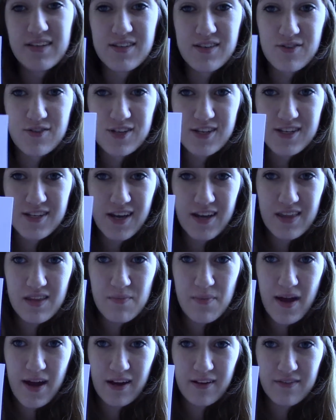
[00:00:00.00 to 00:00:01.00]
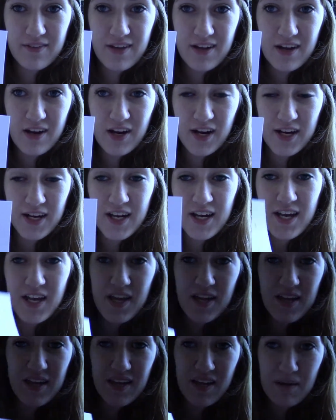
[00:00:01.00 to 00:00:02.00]
So she signed the back of it here,
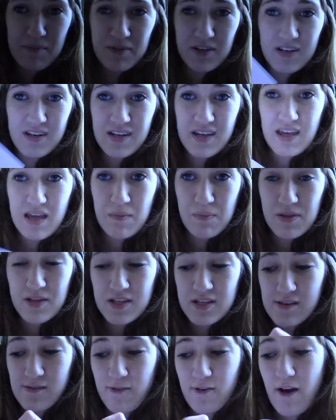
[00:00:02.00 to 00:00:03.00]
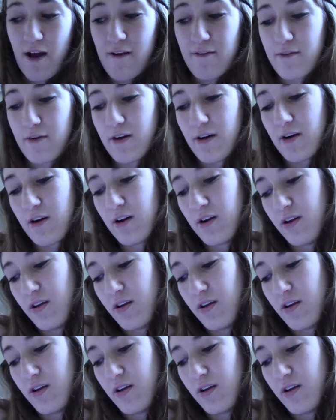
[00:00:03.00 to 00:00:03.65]
and I'm going to keep this forever.